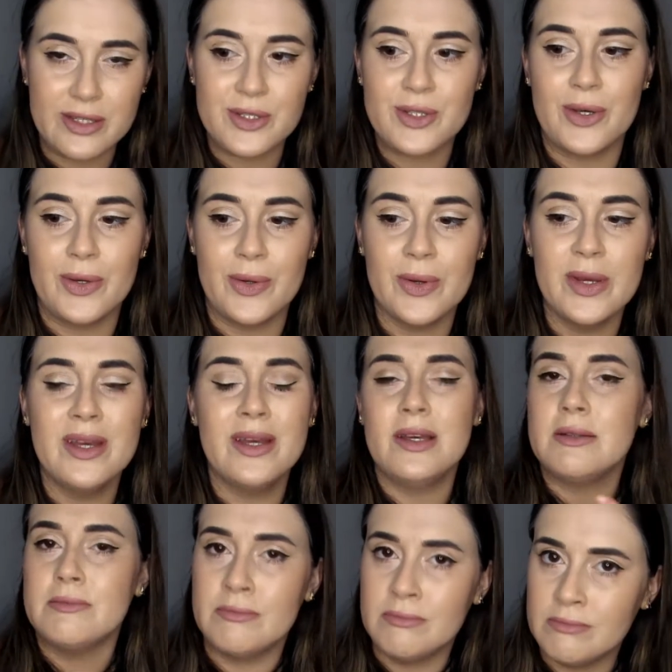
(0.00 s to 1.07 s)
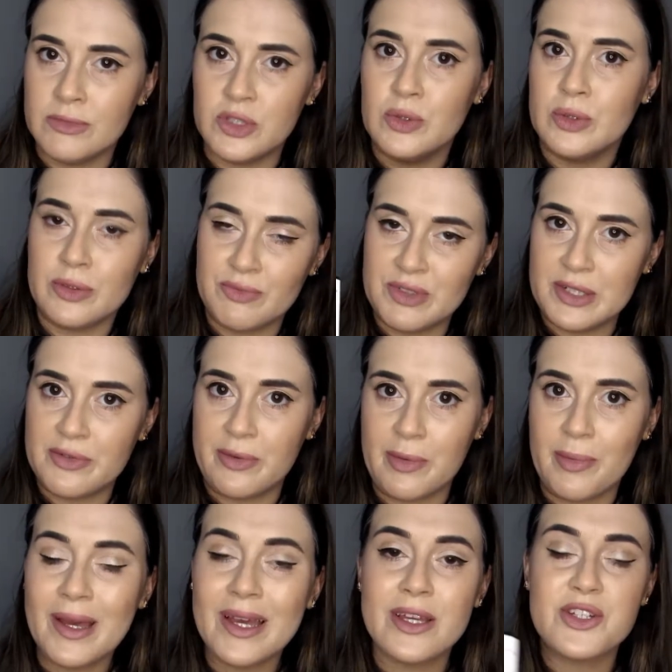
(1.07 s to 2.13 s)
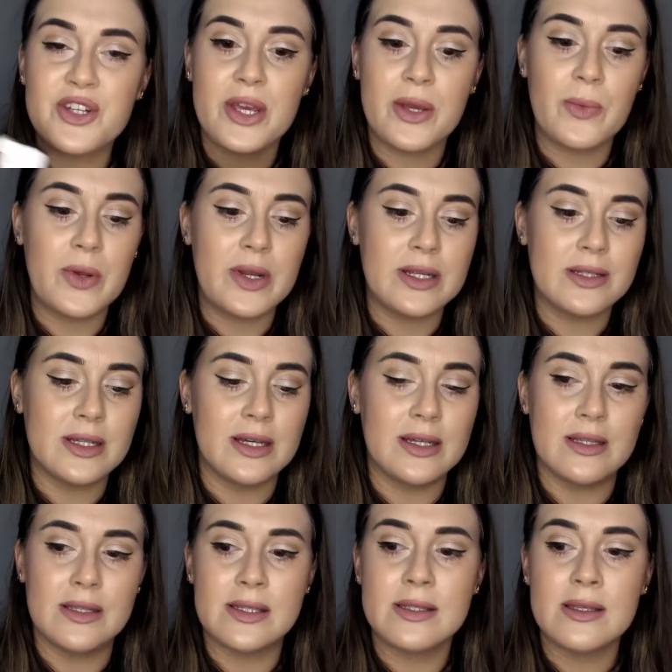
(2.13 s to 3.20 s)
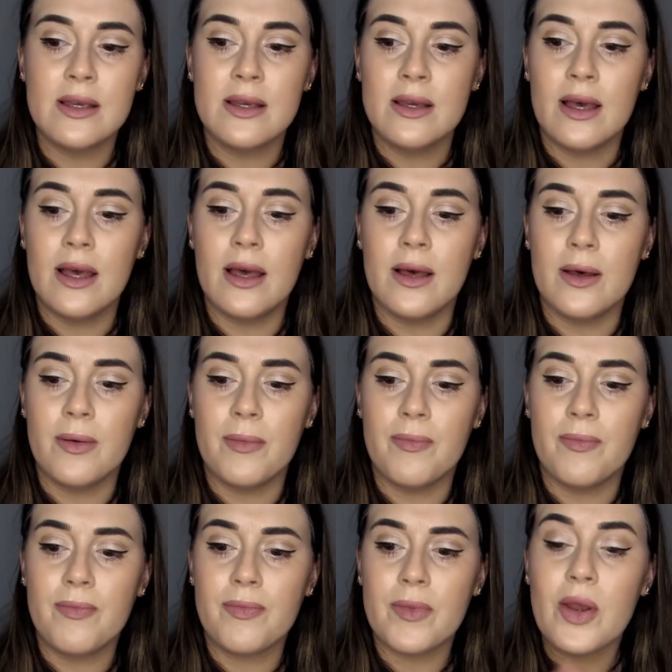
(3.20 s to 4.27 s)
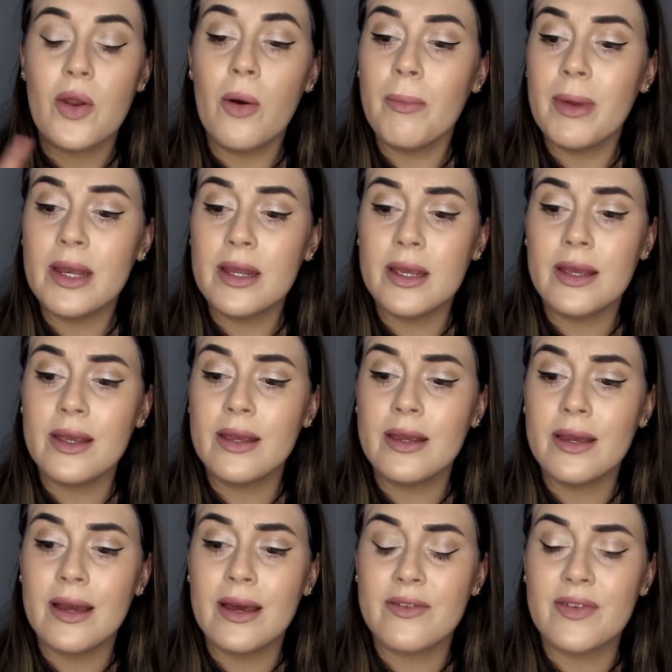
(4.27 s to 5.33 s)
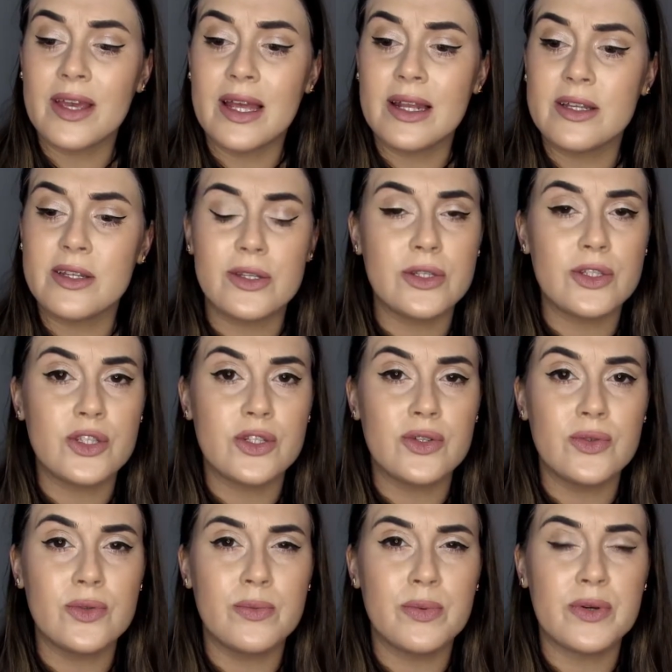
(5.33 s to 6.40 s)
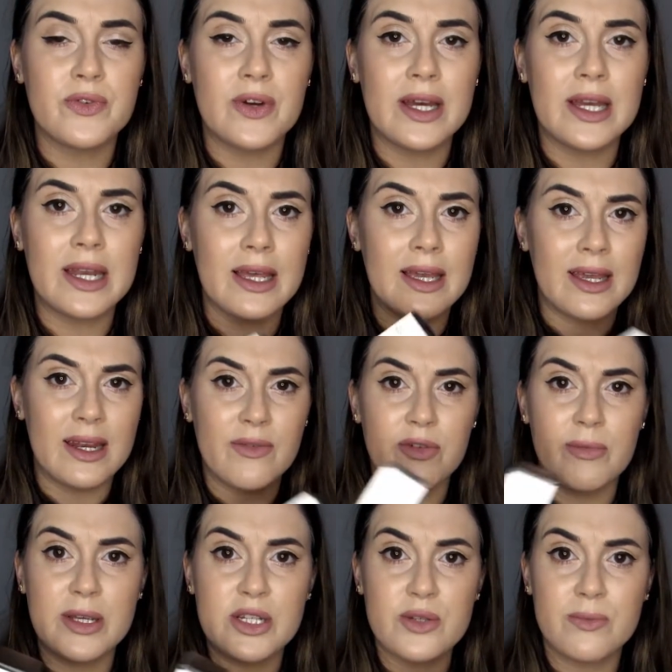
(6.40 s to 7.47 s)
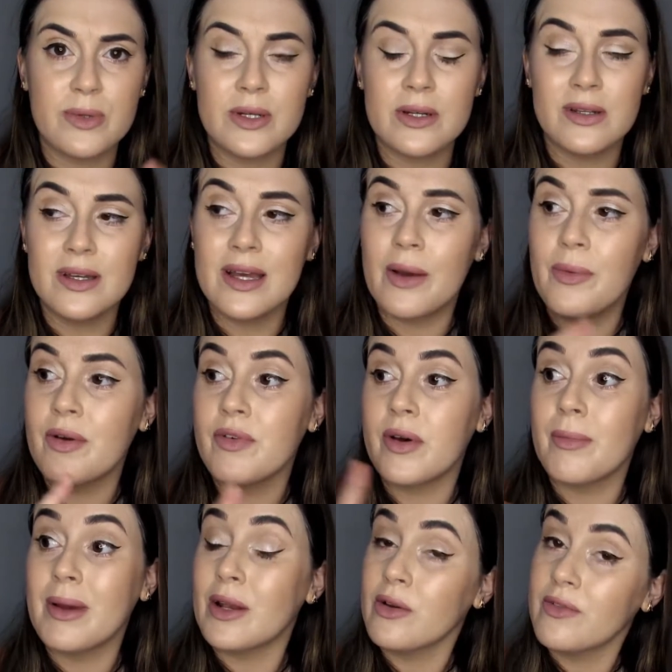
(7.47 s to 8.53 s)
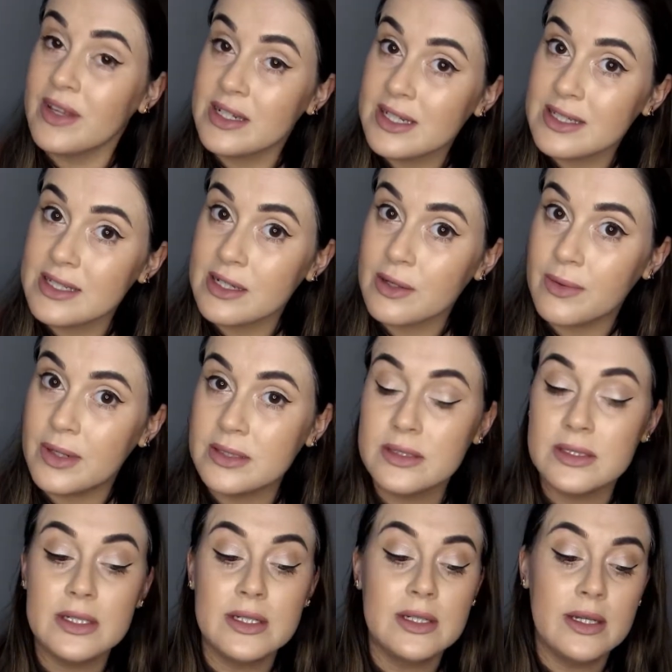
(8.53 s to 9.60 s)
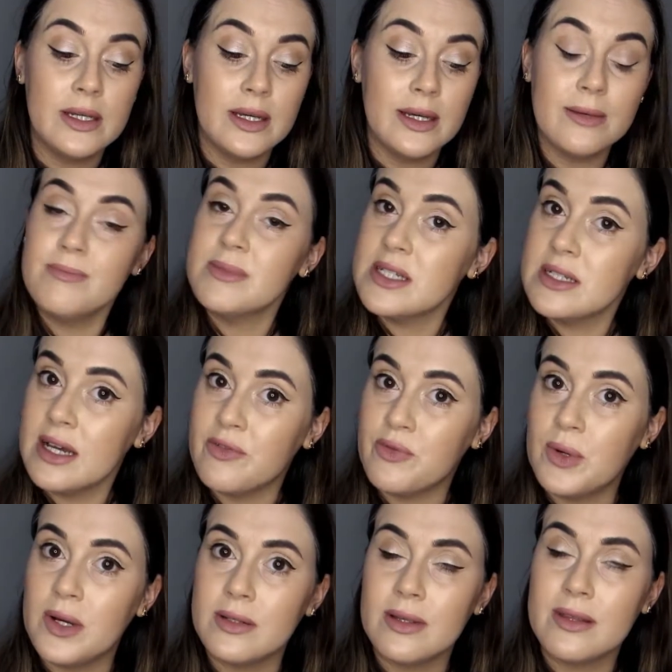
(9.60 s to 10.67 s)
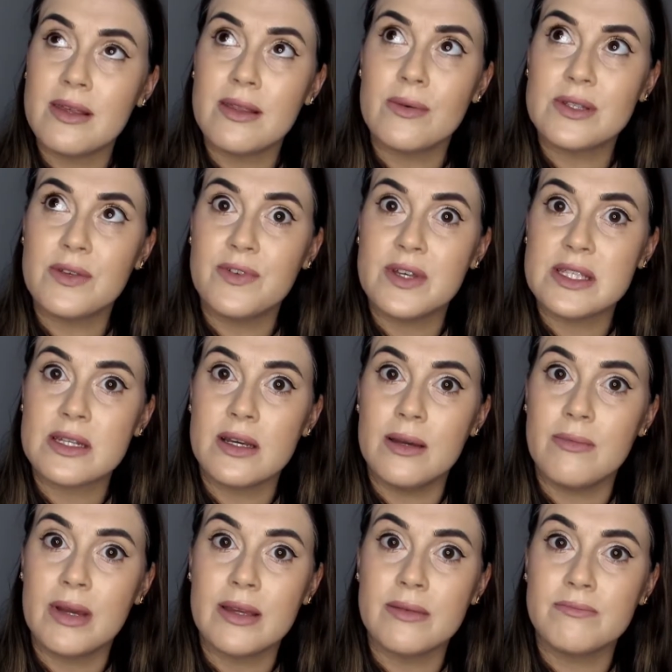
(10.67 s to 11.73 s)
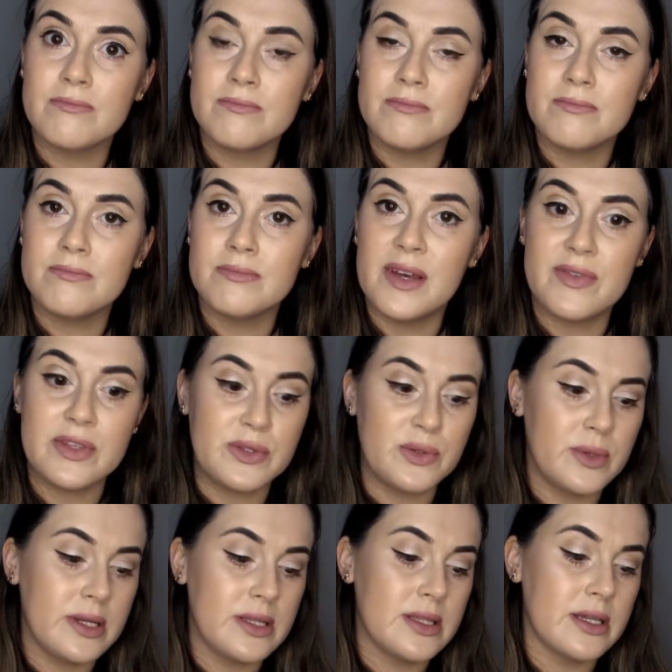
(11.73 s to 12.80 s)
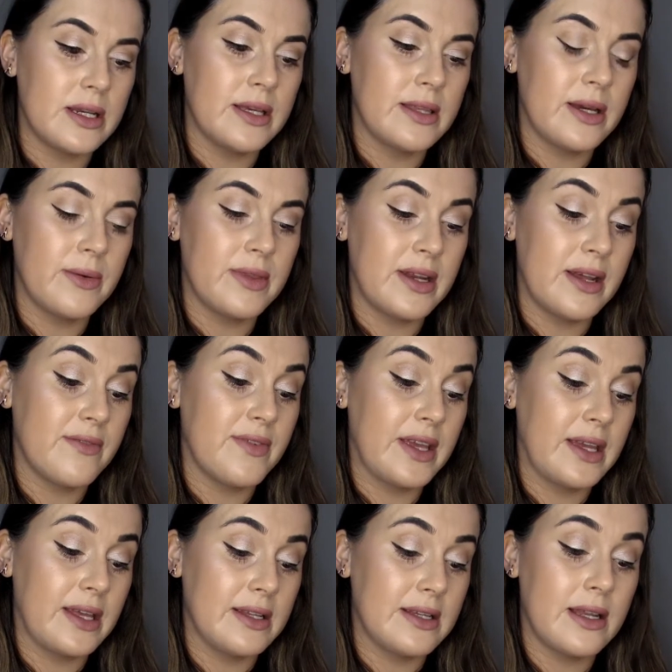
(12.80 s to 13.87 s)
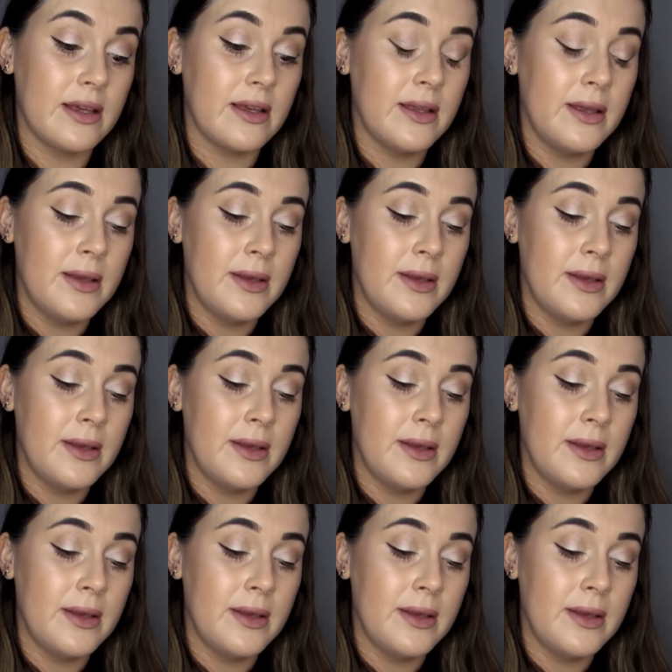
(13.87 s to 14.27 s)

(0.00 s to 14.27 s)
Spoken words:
so you can read from the packaging what it does. Not many advent calendars do provide like an information booklet, however my Look Fantastic one did have one. I think that was the first time I ever saw anything like that with an advent calendar.